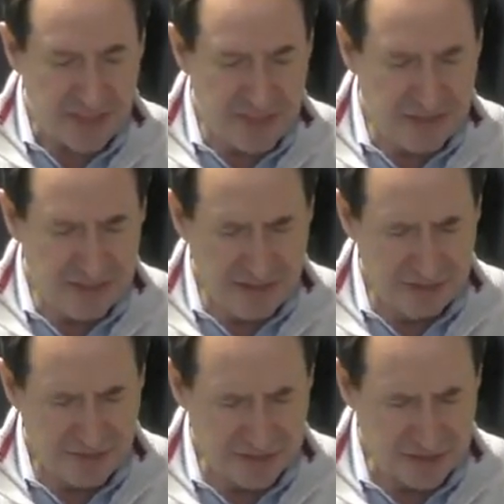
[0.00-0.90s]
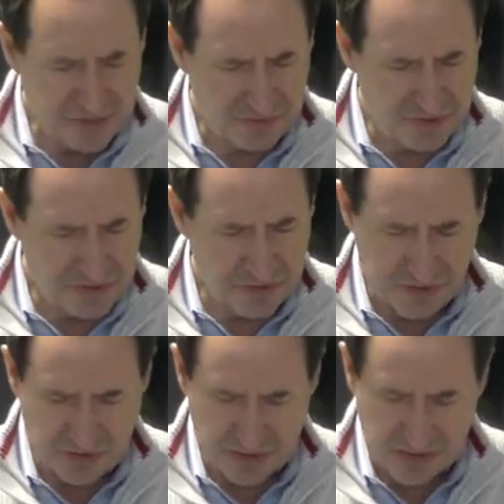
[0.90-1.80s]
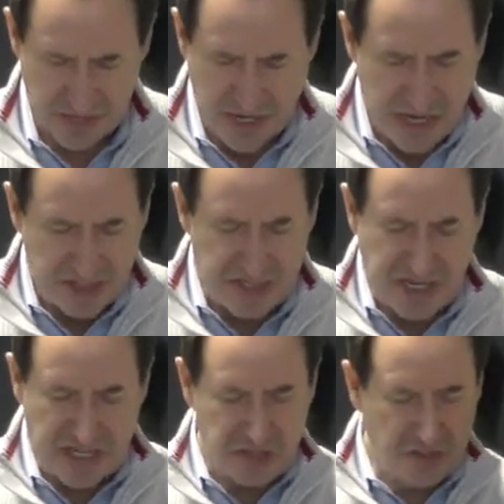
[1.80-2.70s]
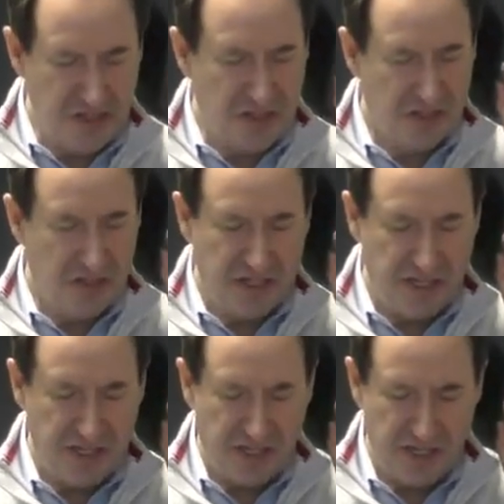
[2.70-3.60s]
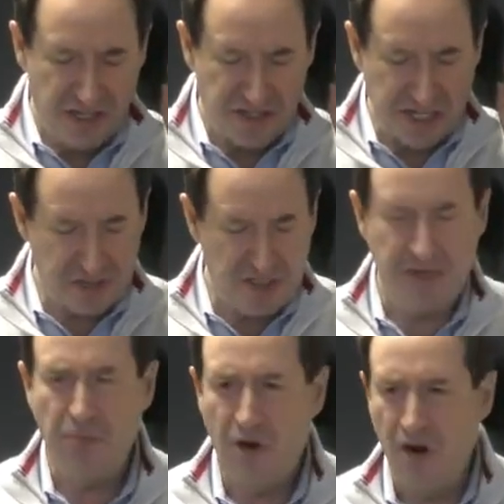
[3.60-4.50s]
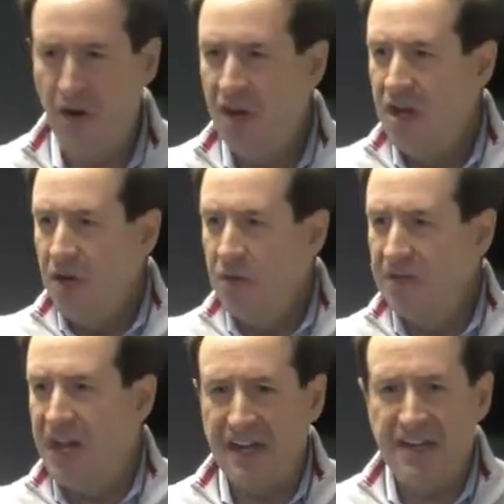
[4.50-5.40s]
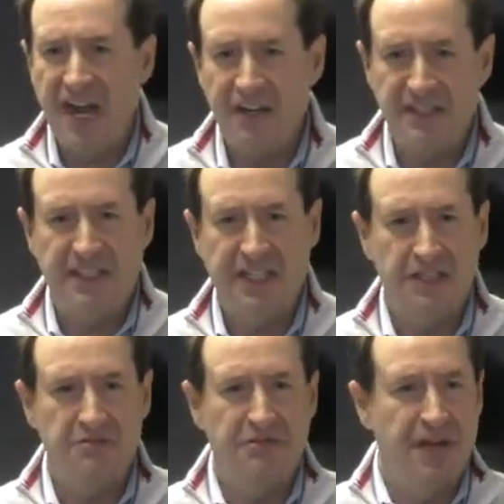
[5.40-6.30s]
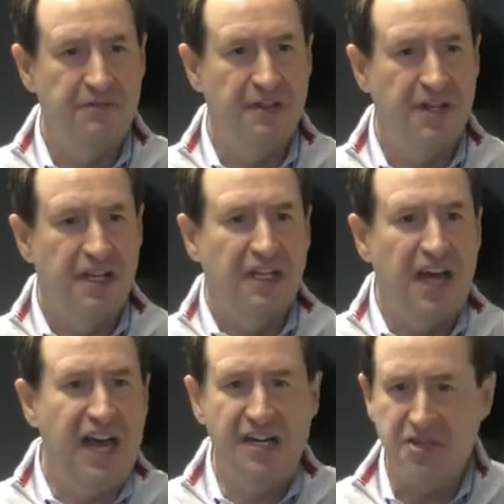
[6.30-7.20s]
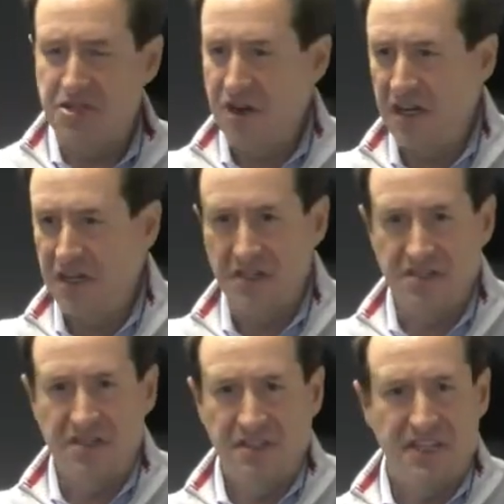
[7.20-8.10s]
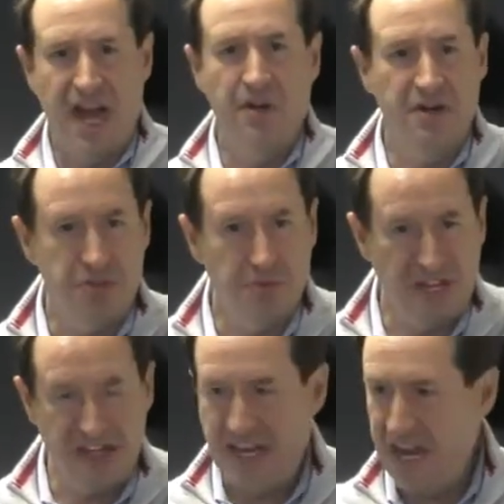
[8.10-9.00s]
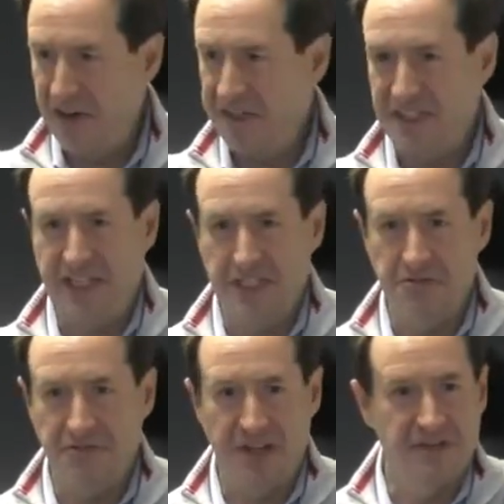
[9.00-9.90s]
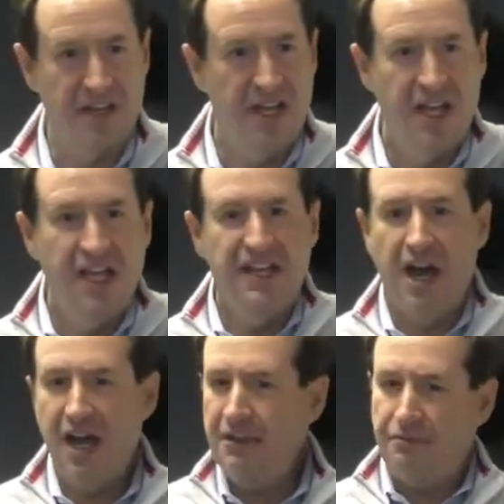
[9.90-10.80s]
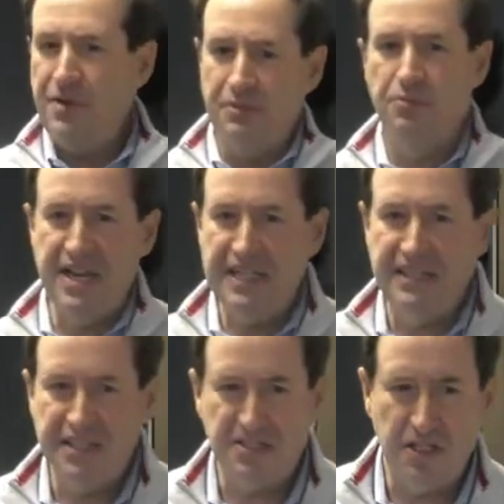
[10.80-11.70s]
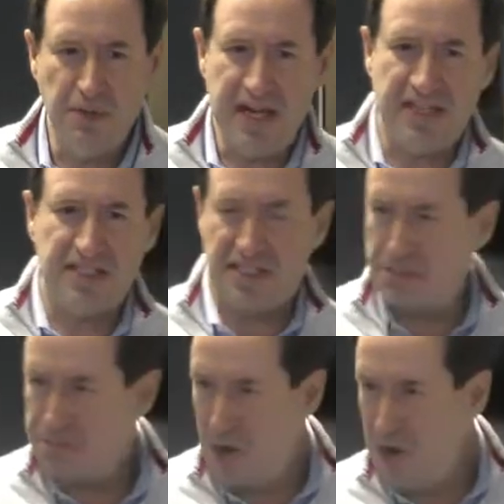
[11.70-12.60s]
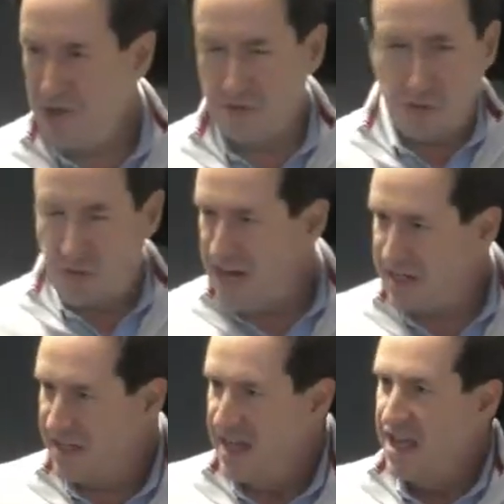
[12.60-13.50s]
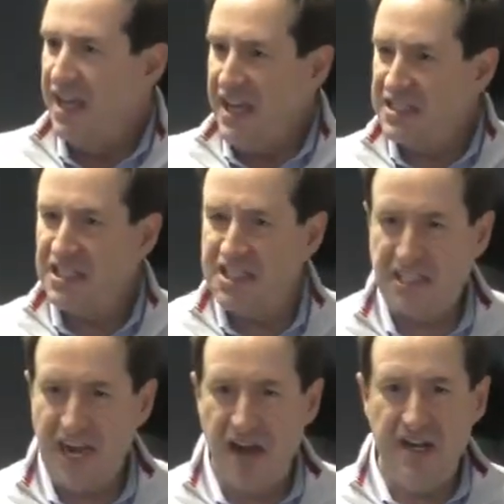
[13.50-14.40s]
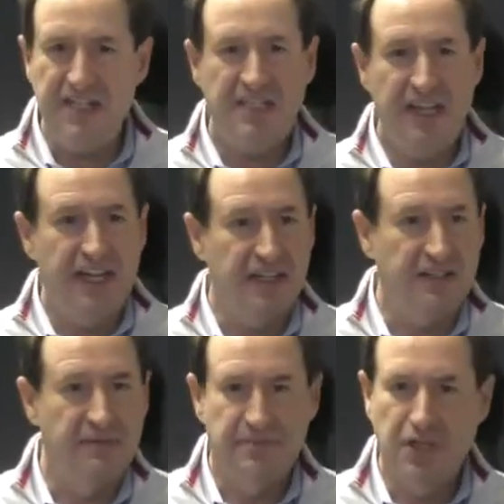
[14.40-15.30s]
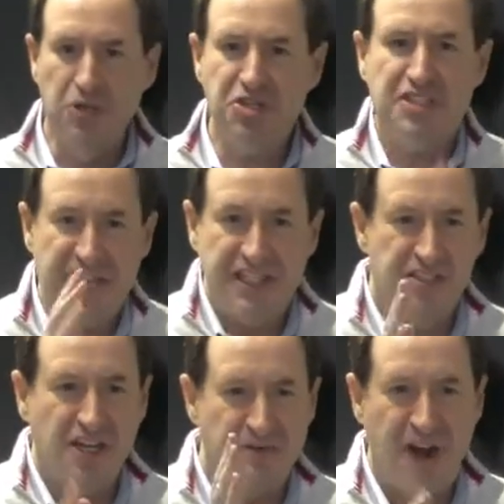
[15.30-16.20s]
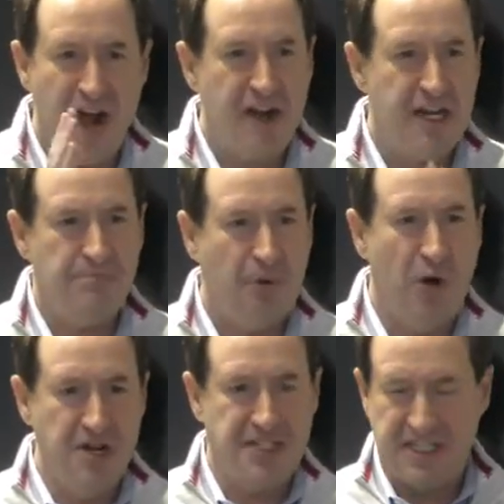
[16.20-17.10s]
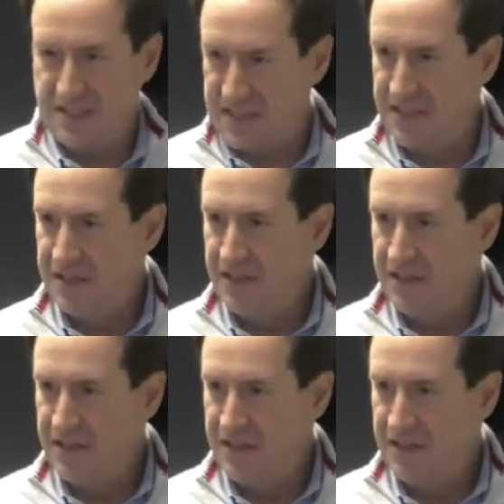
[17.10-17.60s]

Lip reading: think it's 1 Corinthians, the sexually immoral will not inherit the kingdom of heaven. Liars, drunkards, cowards will not inherit the kingdom of heaven. Now, if we read this the way it's written, it's a scary thing. Those sins are very important.